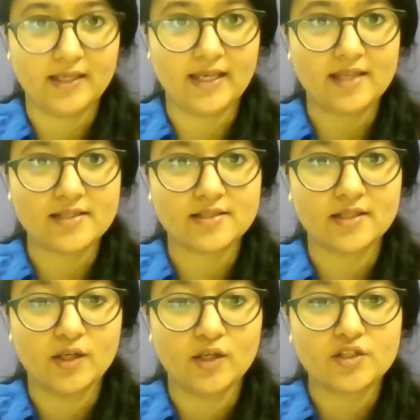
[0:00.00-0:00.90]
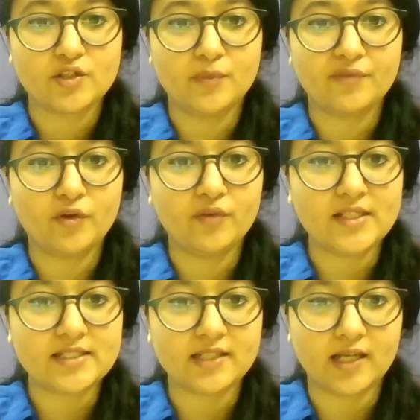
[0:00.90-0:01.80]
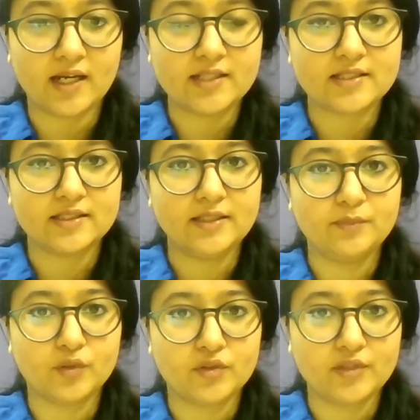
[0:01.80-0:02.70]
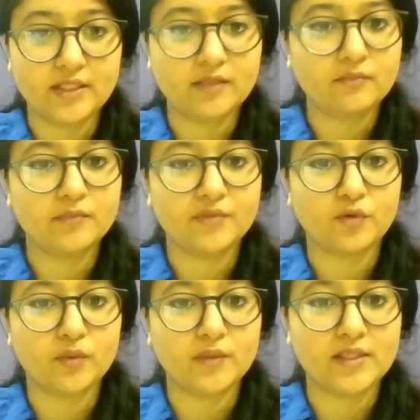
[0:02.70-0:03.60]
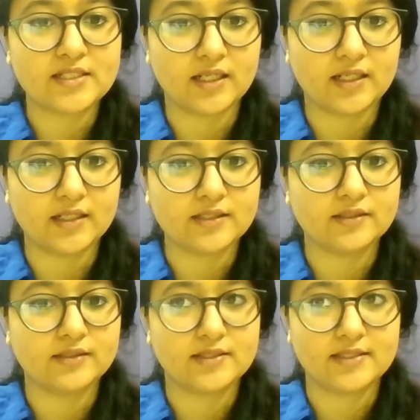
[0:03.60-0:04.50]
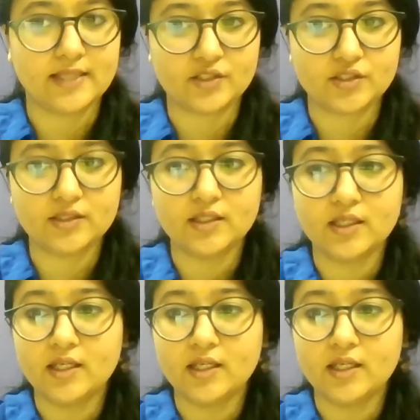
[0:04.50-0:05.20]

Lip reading: Yes, so before we start the book reading, before we start the session,